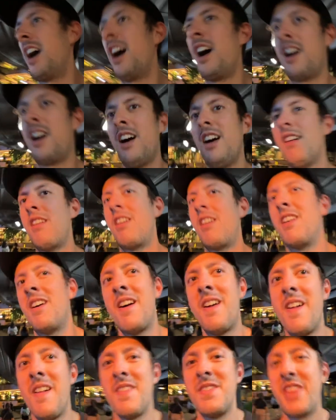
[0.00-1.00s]
Aha
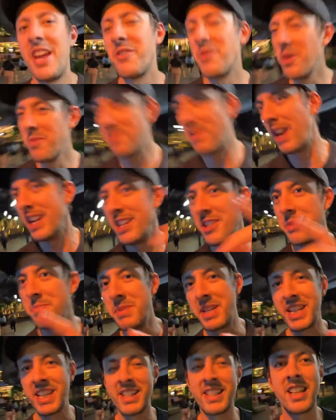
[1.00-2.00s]
they reminded
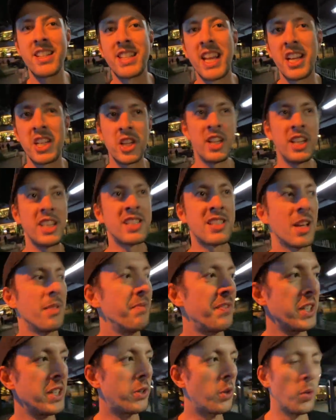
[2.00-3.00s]
me there's actually
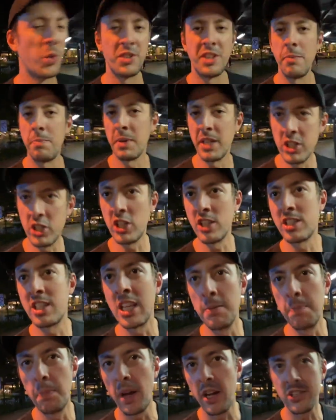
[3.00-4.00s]
something called the
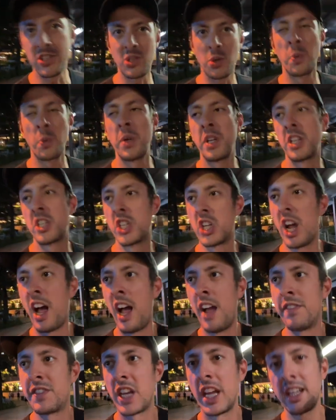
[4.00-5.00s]
BGC bus, which
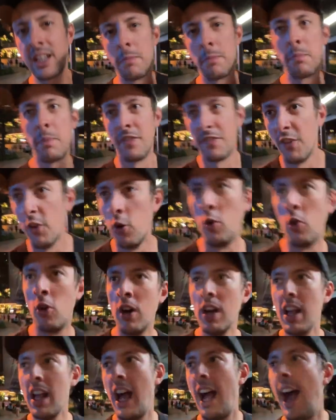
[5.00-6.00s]
I've taken before.
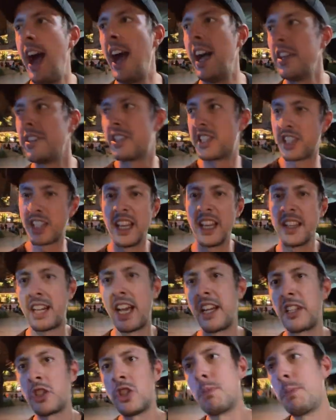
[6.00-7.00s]
And to get
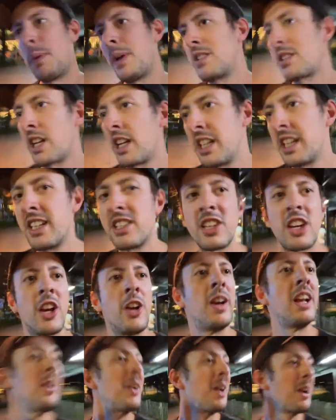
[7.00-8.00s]
that, you basically need to go,
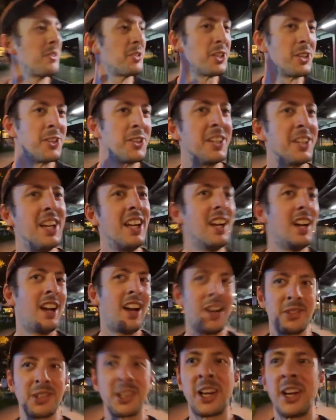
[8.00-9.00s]
hello, how do you do? How's it